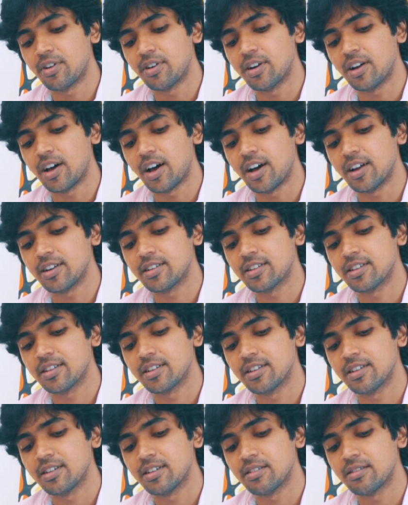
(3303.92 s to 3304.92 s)
or not?
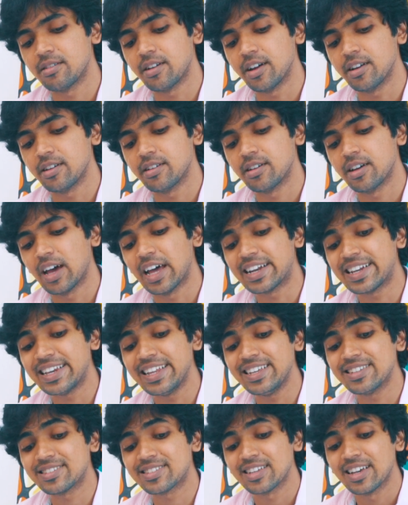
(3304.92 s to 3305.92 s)
Right? At
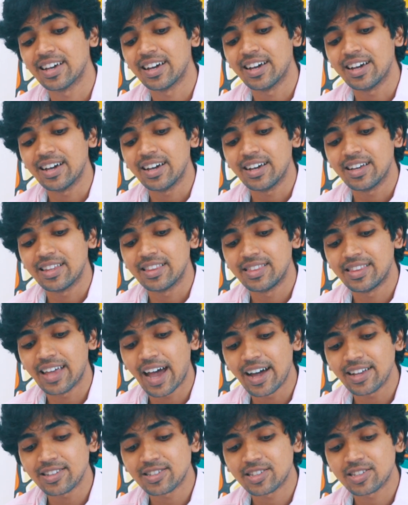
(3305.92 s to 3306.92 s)
least
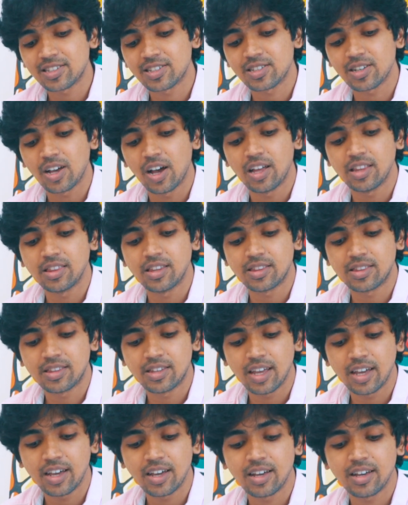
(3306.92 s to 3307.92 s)
that's the
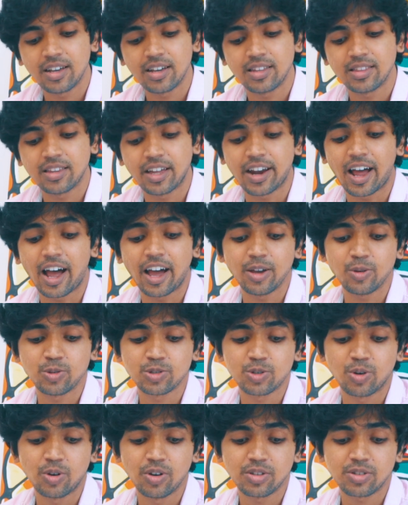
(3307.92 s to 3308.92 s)
thing that I
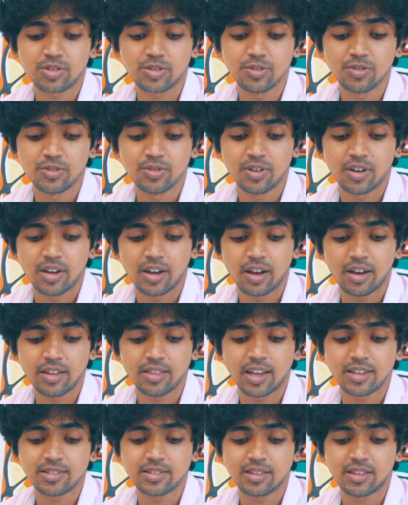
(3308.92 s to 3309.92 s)
was going through,
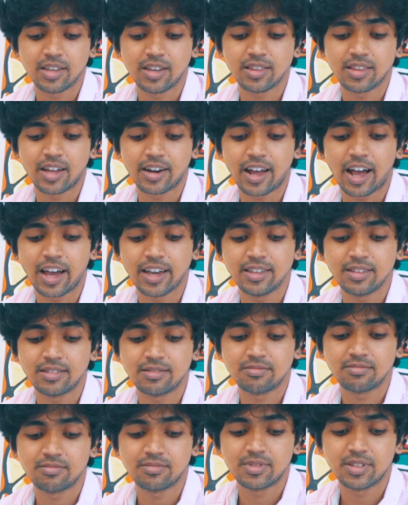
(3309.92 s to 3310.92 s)
and that's the thing that I
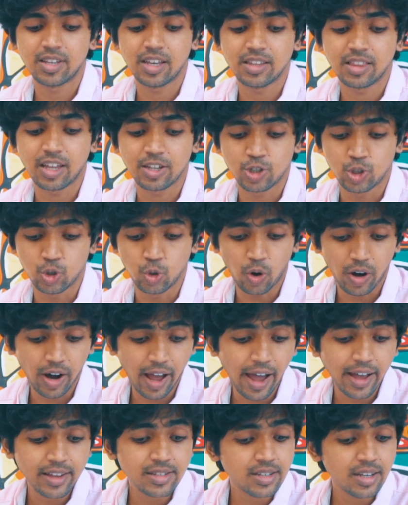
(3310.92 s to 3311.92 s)
think that you are
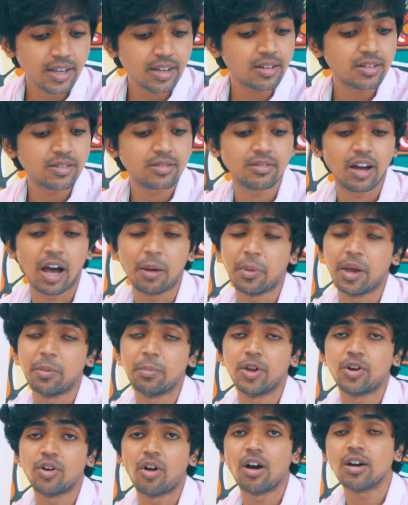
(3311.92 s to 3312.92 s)
asking. I may
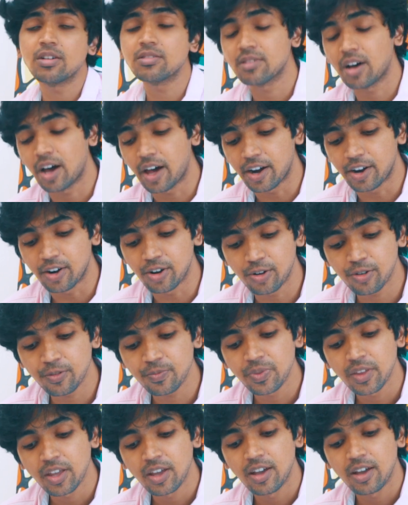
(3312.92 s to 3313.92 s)
be wrong, I don't
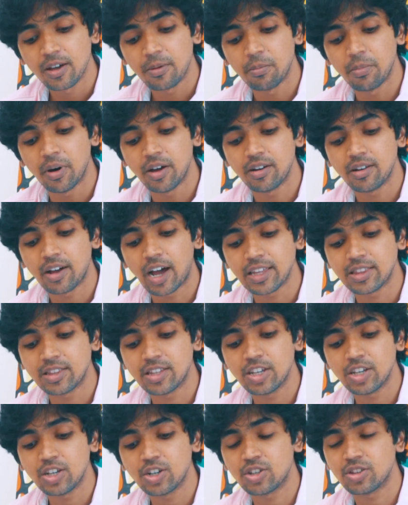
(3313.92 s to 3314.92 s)
know. But I
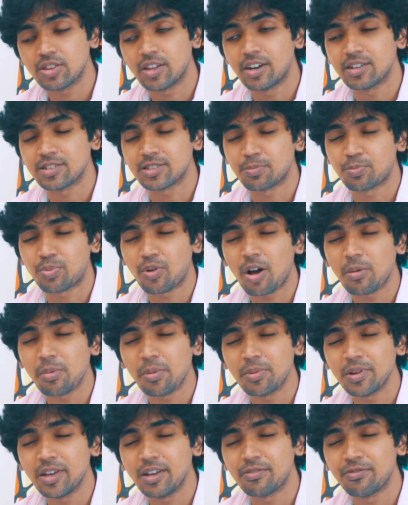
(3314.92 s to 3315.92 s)
think there is
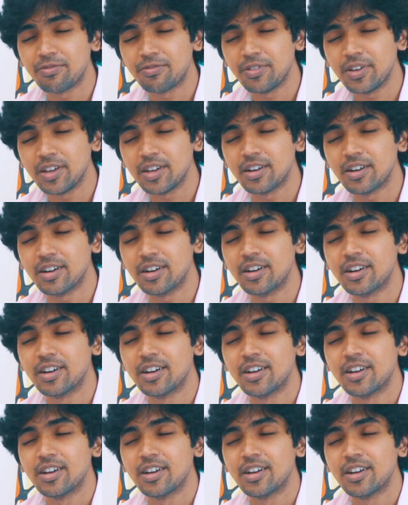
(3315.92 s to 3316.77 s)
probably a fear